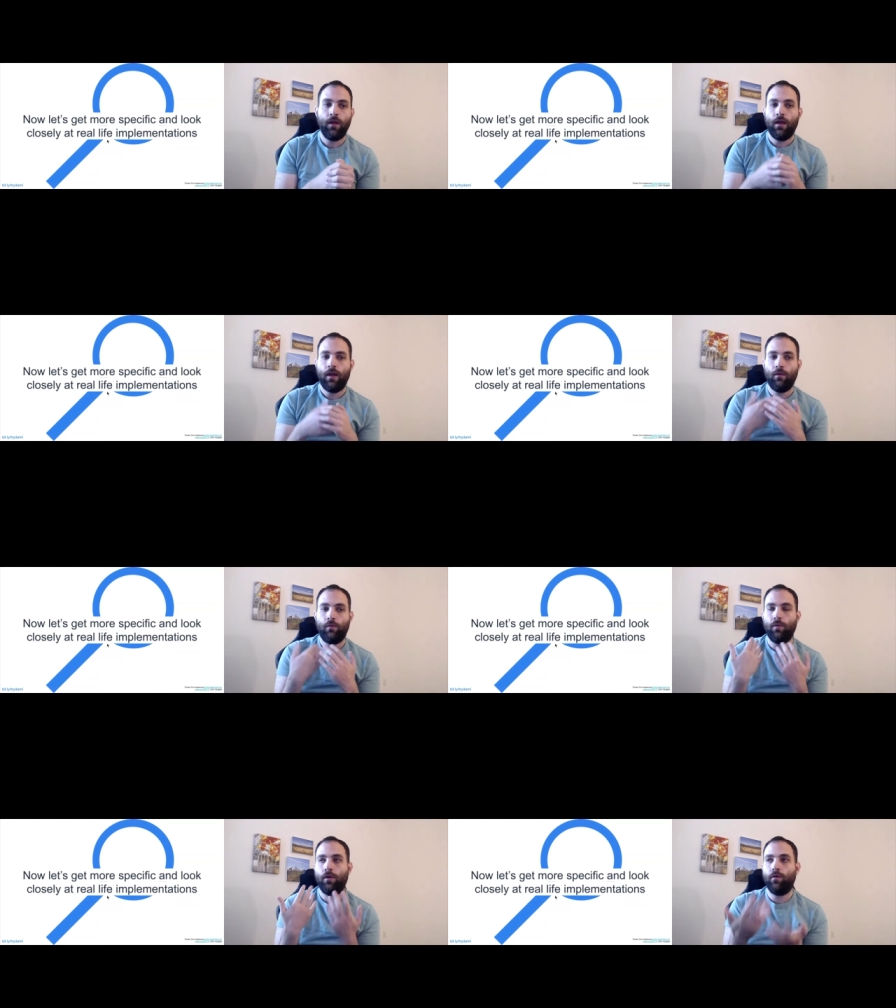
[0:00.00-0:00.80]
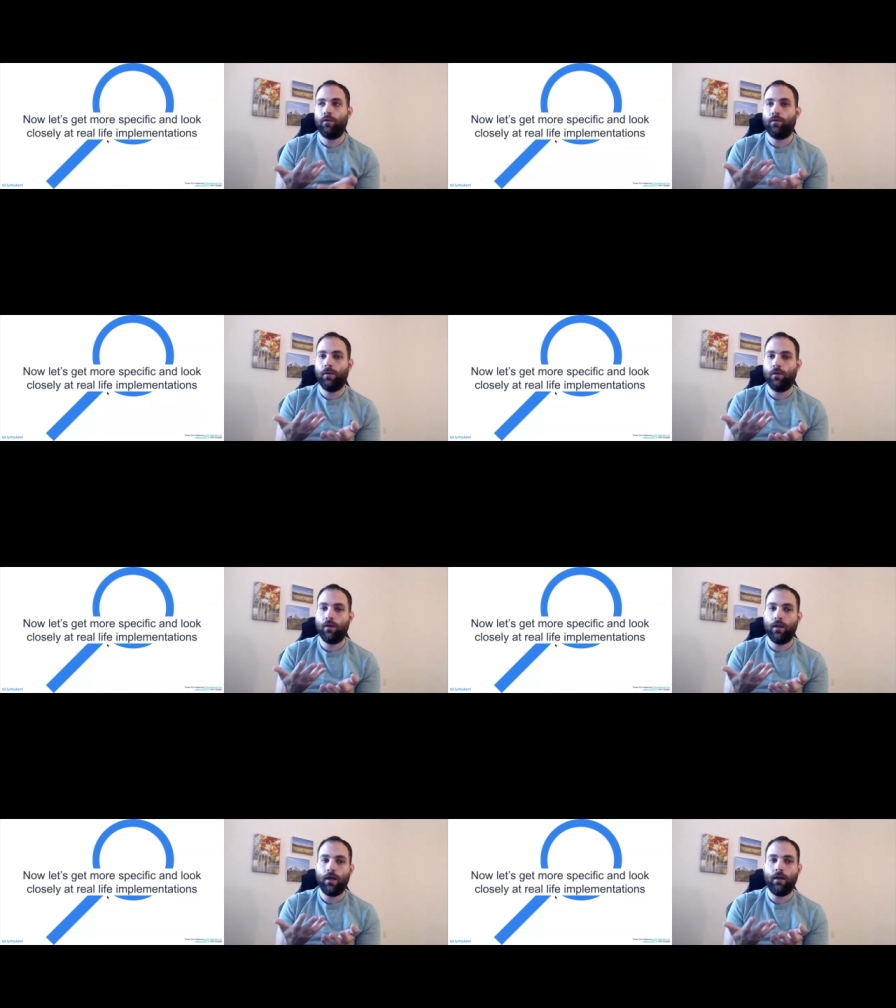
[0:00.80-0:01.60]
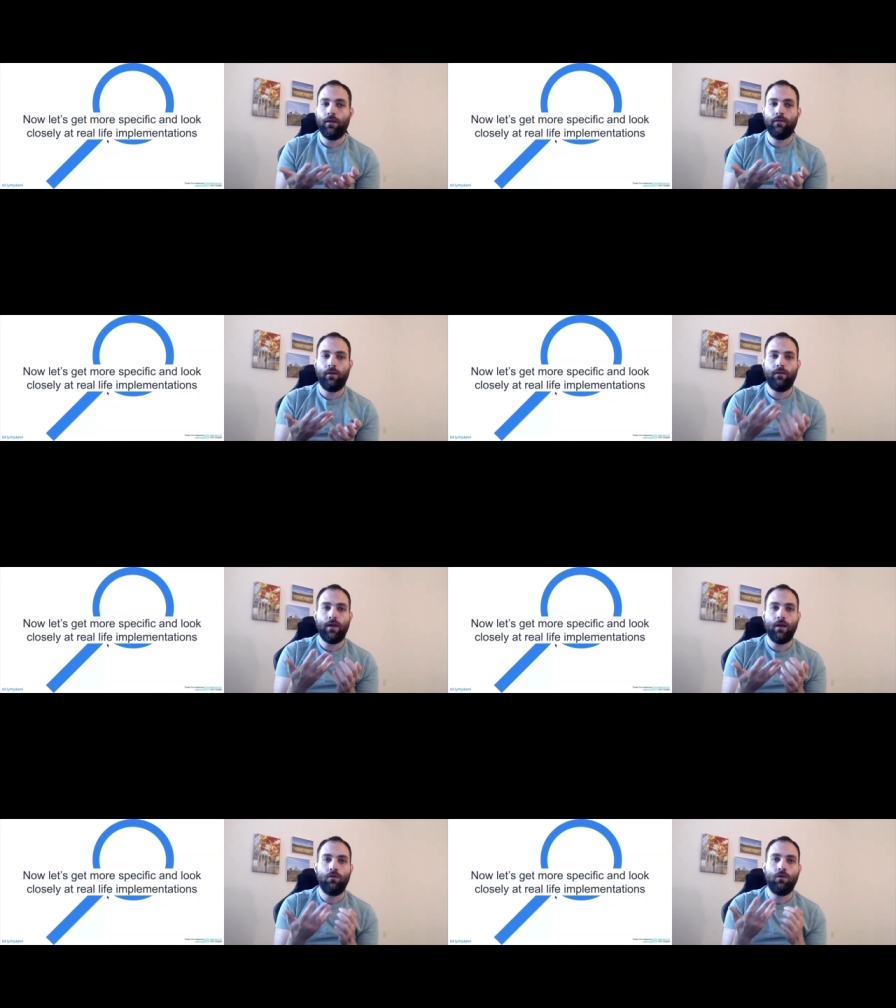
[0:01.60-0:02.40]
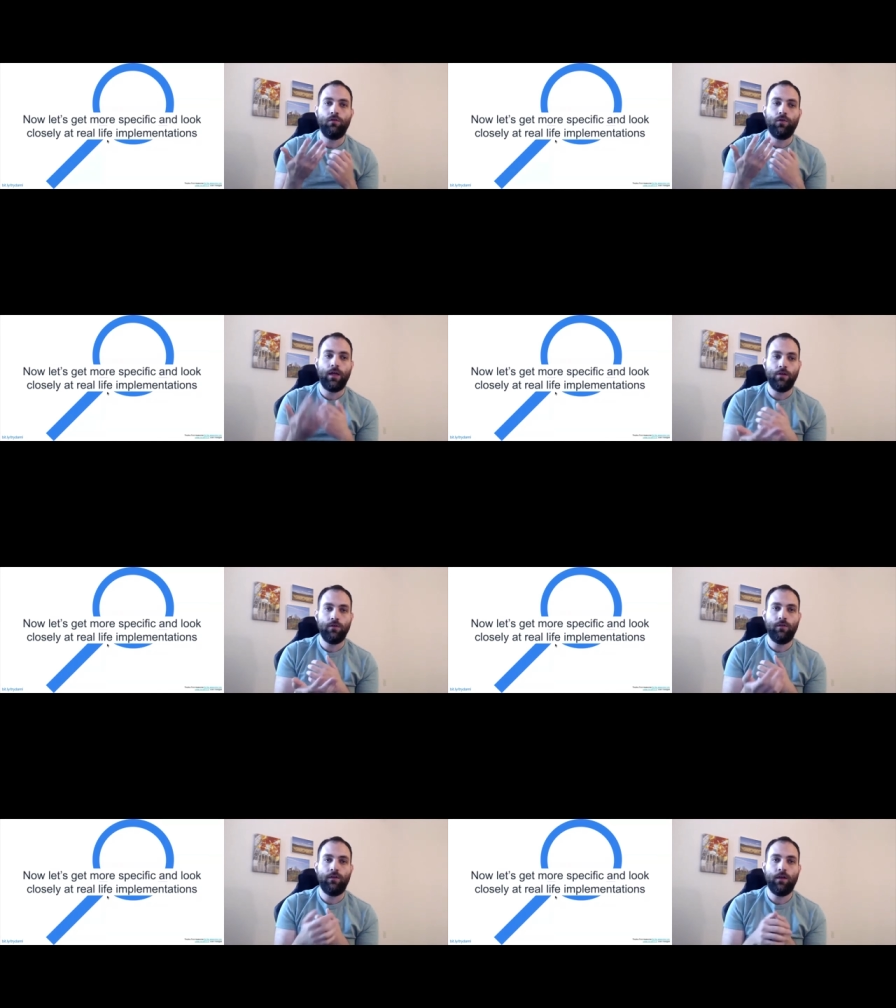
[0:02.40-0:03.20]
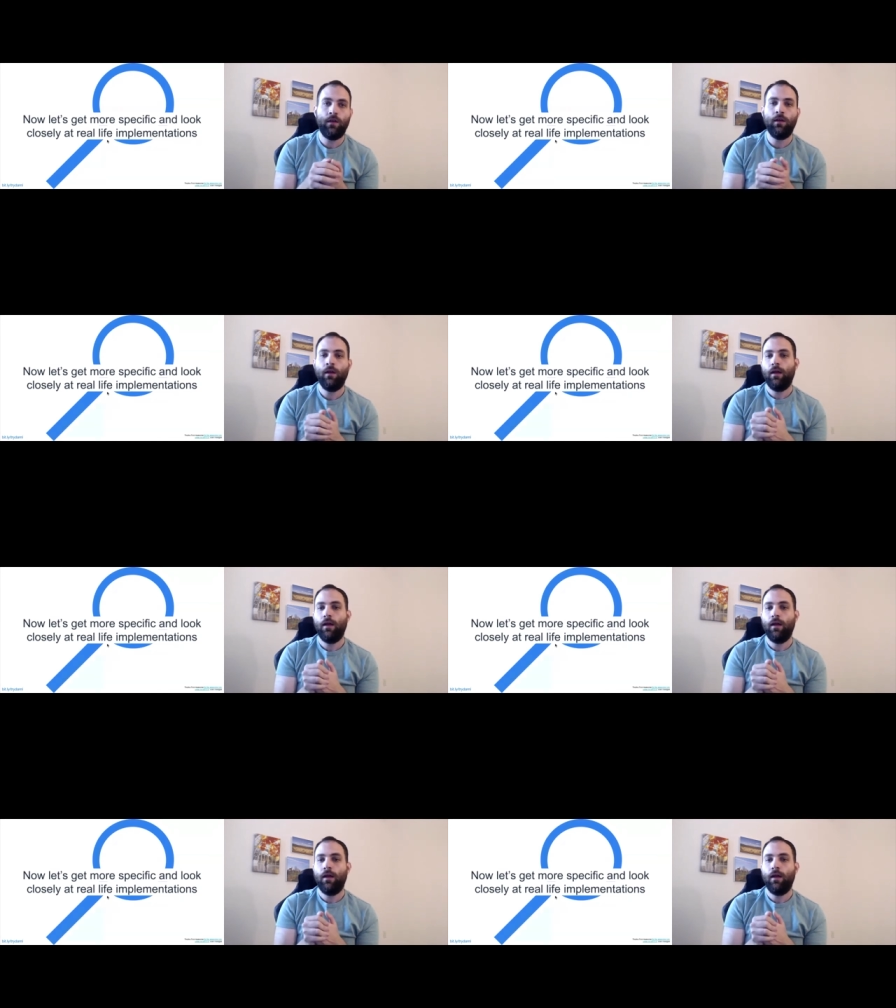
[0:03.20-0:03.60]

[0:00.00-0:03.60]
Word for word: And what we're going to be looking at is an attack called reentrancy,